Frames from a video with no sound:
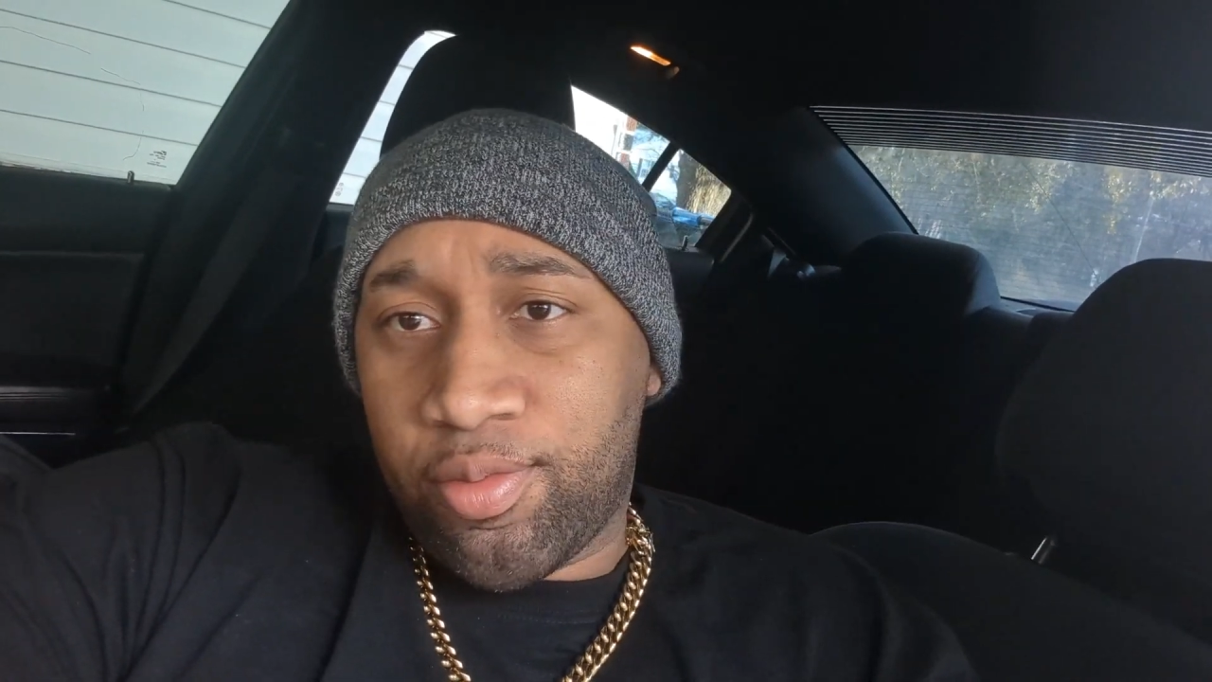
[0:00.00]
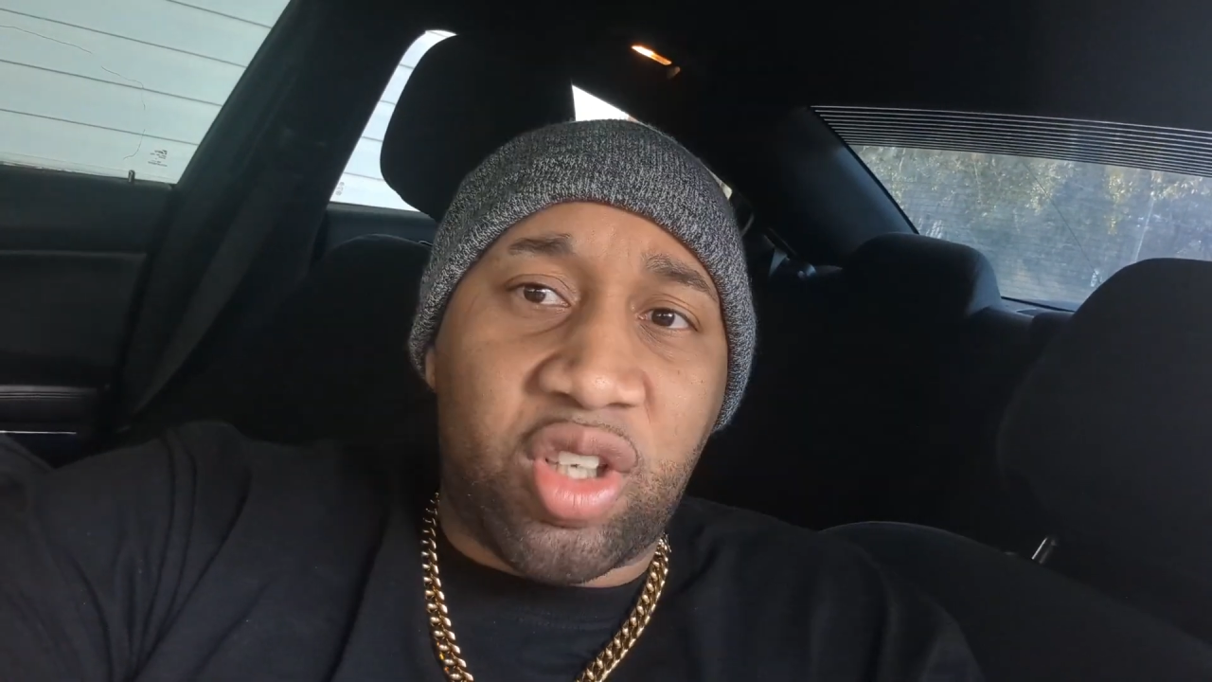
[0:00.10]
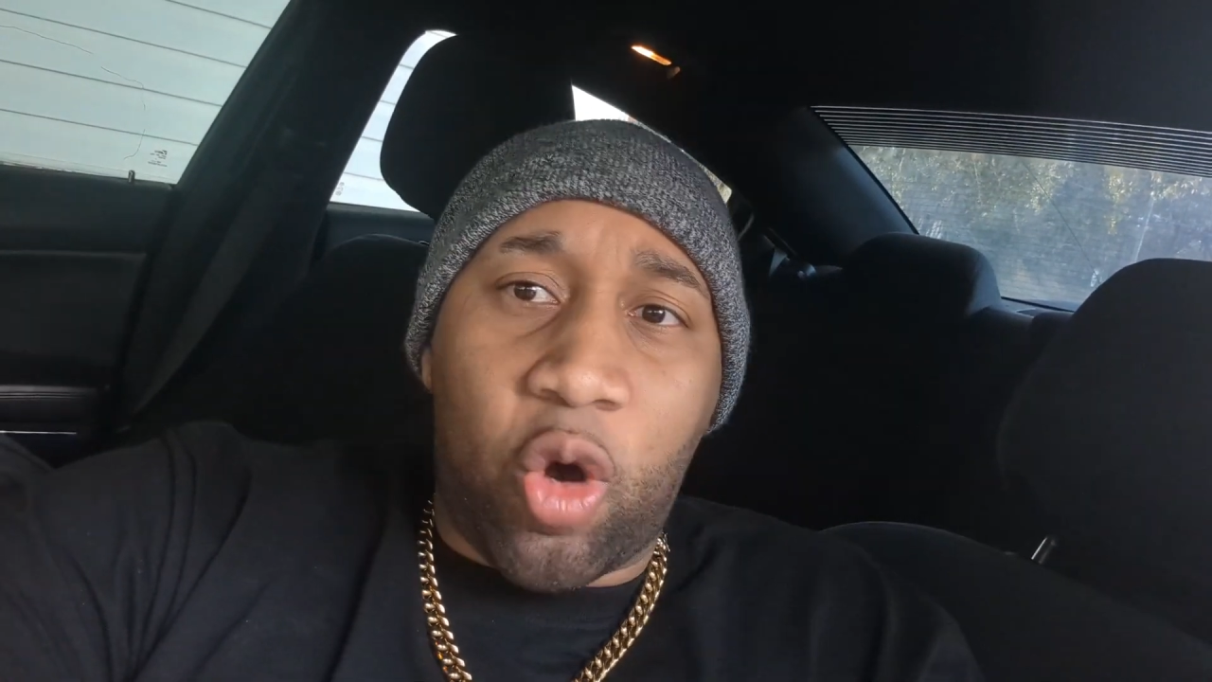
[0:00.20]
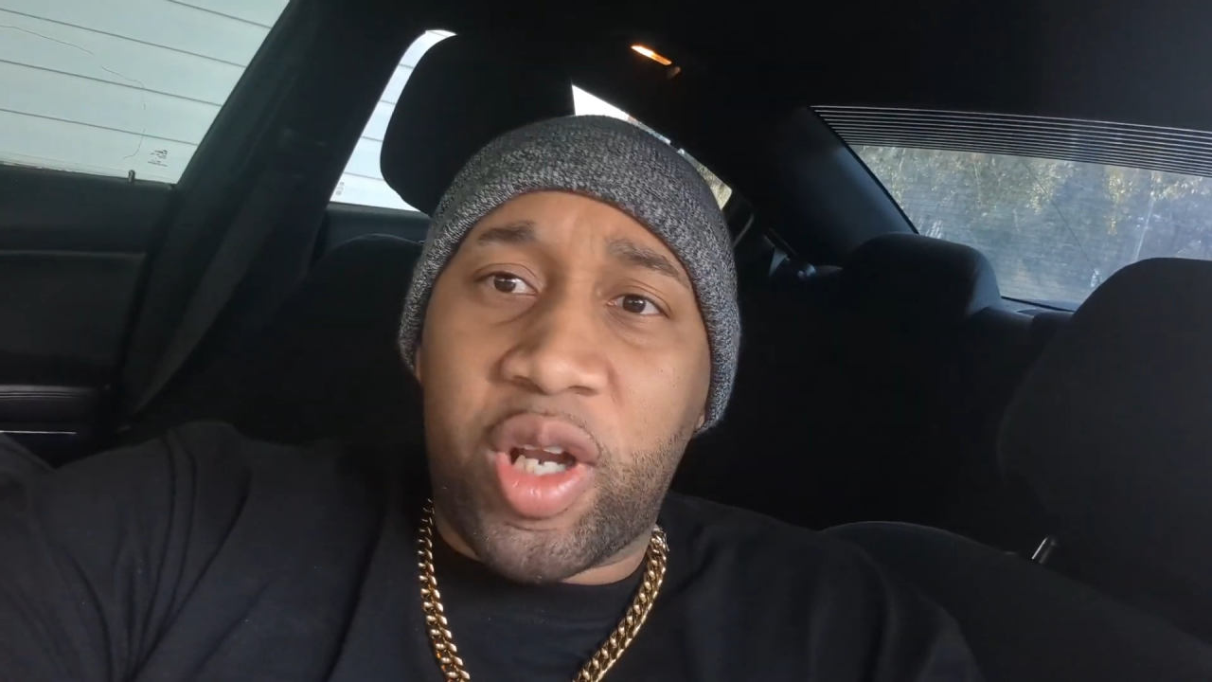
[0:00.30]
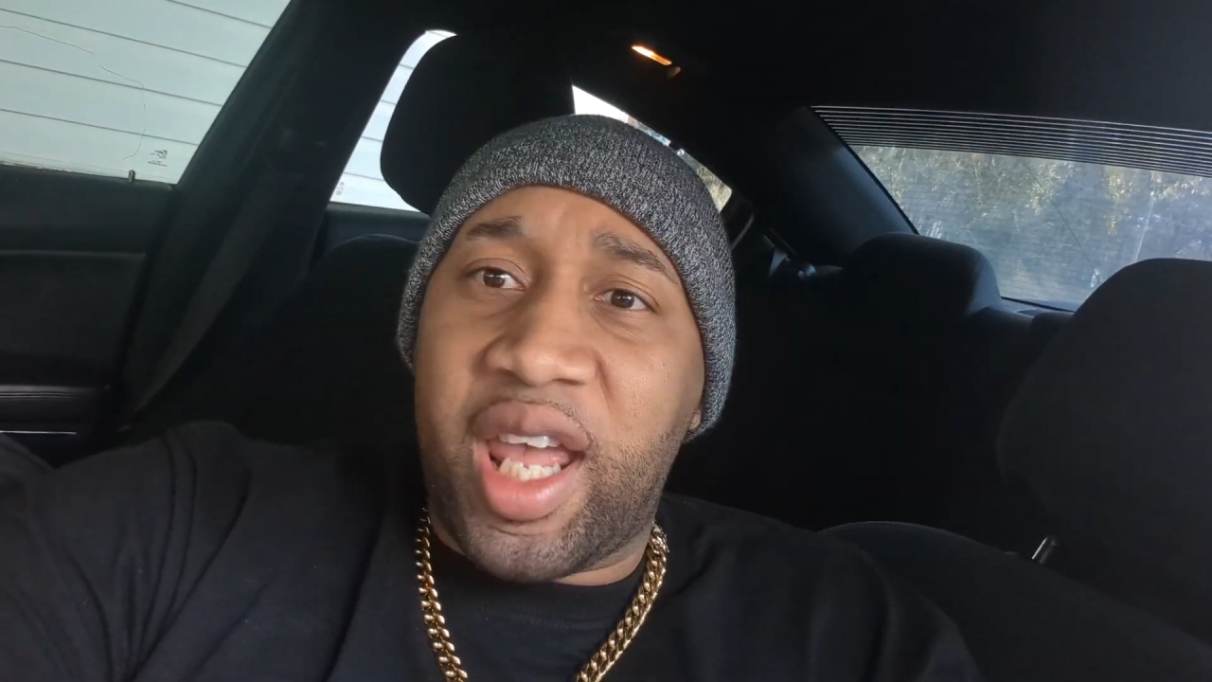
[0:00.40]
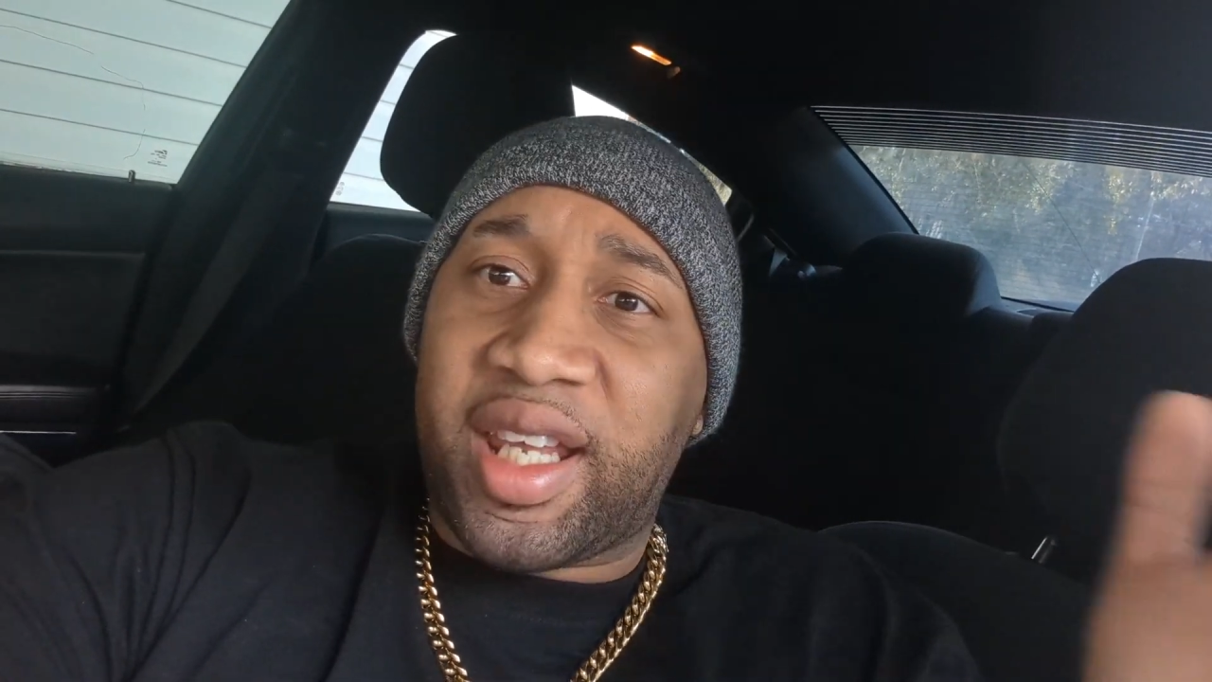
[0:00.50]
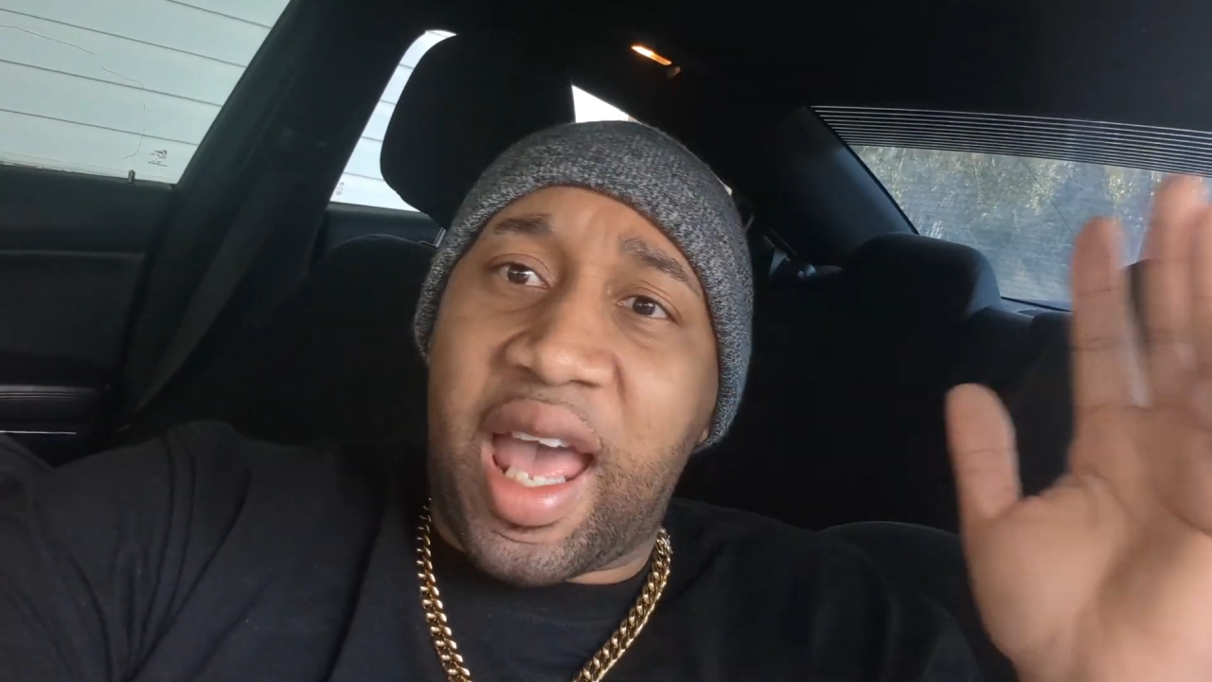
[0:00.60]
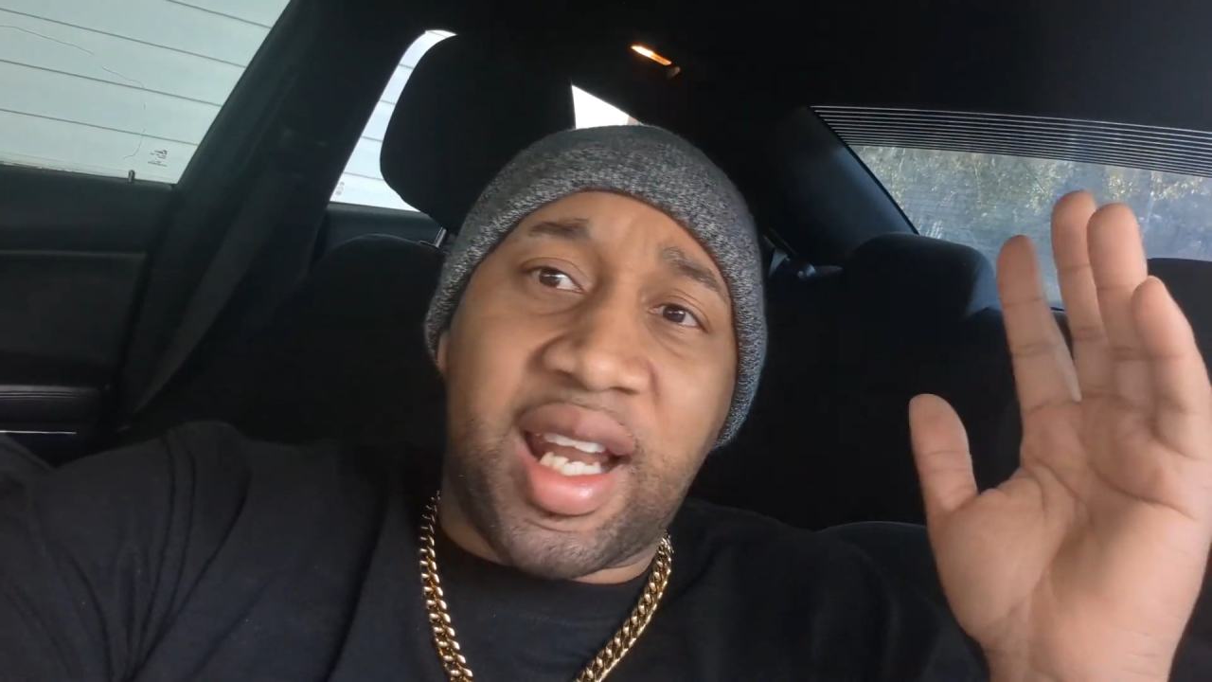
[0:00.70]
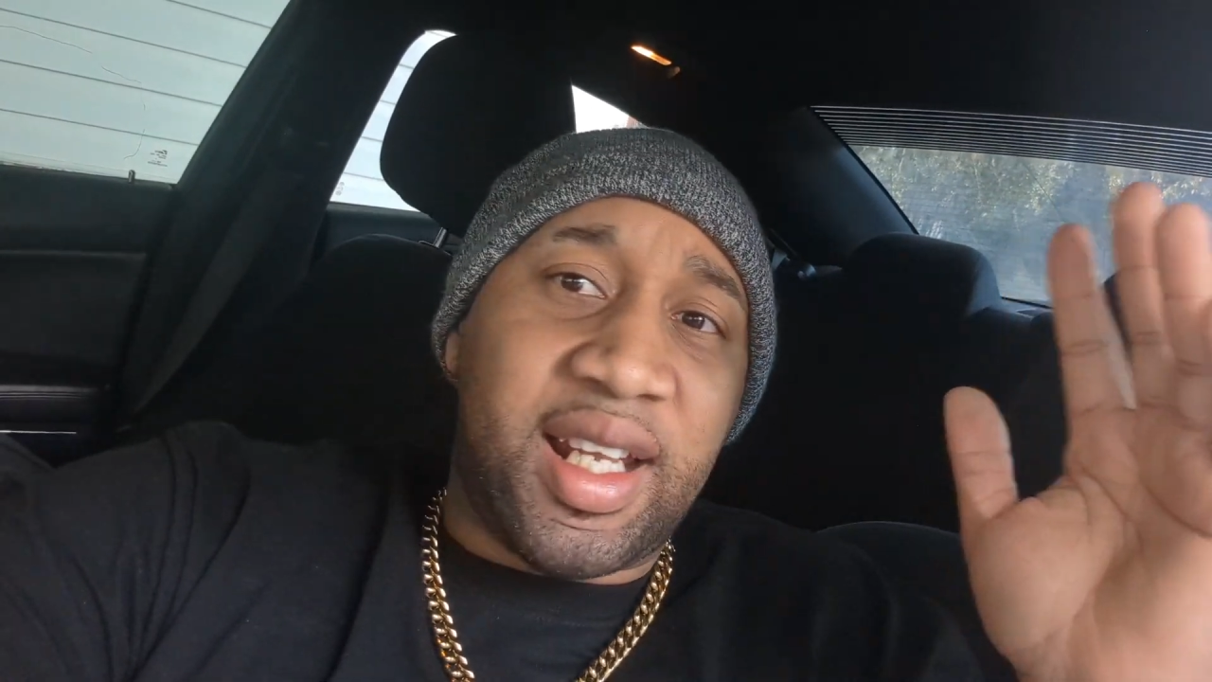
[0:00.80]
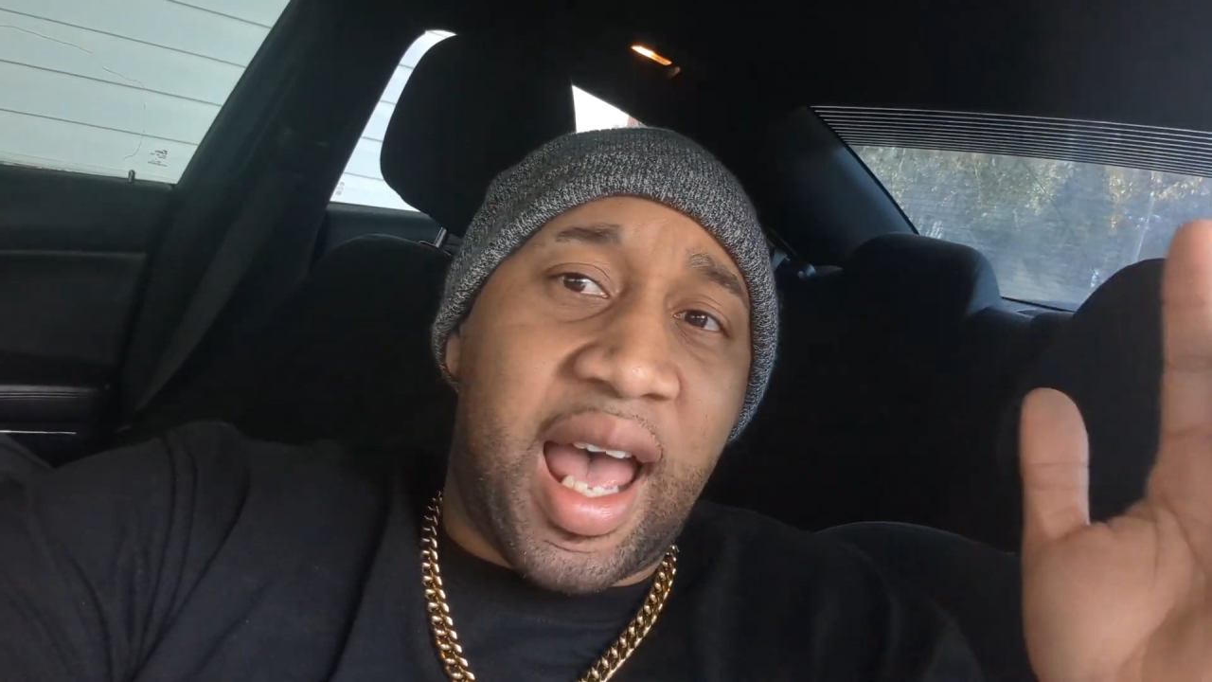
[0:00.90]
Kodak
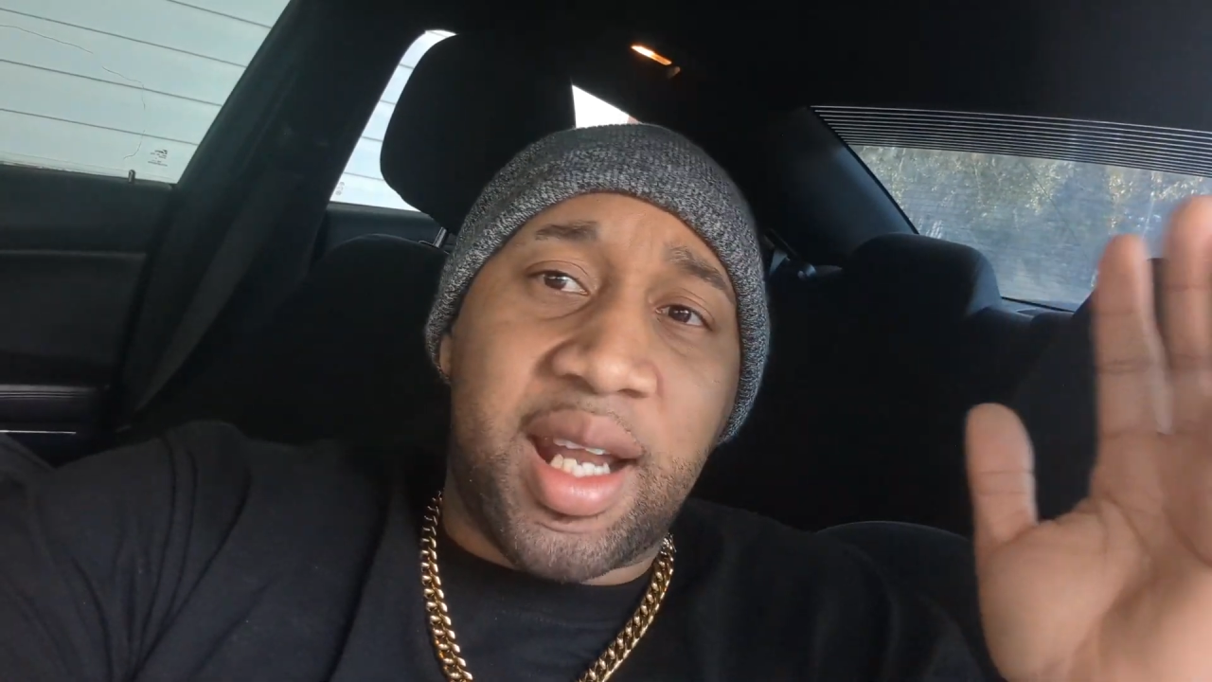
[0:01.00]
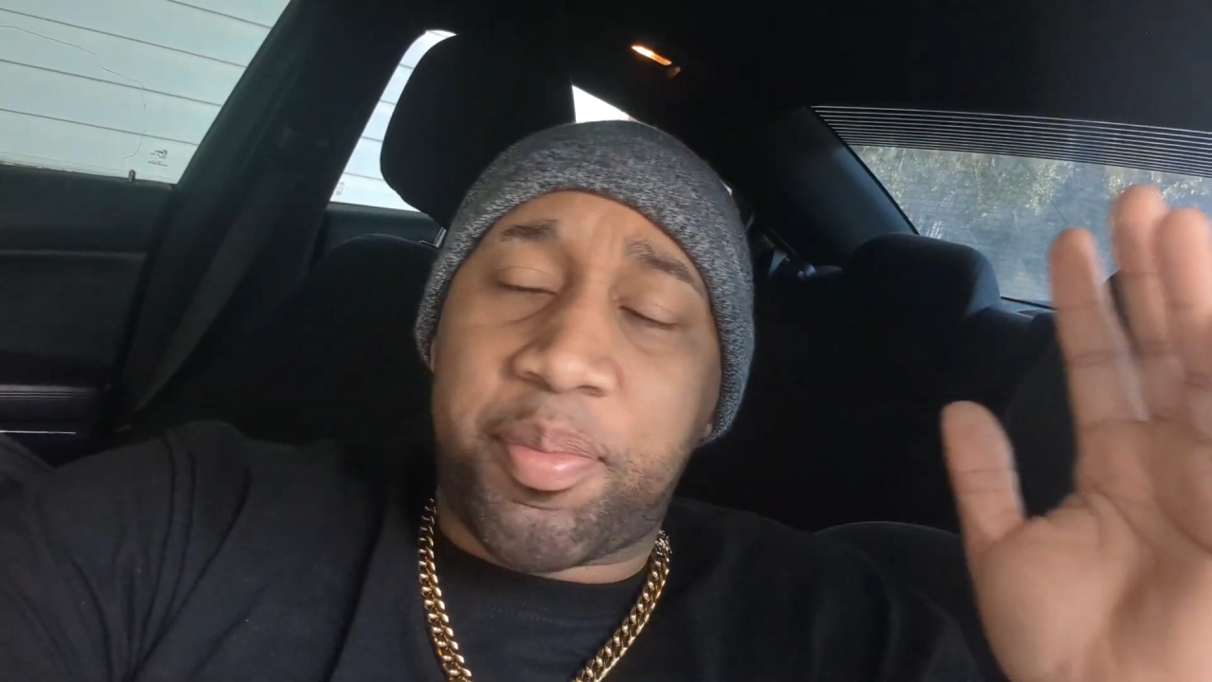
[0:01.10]
got a lot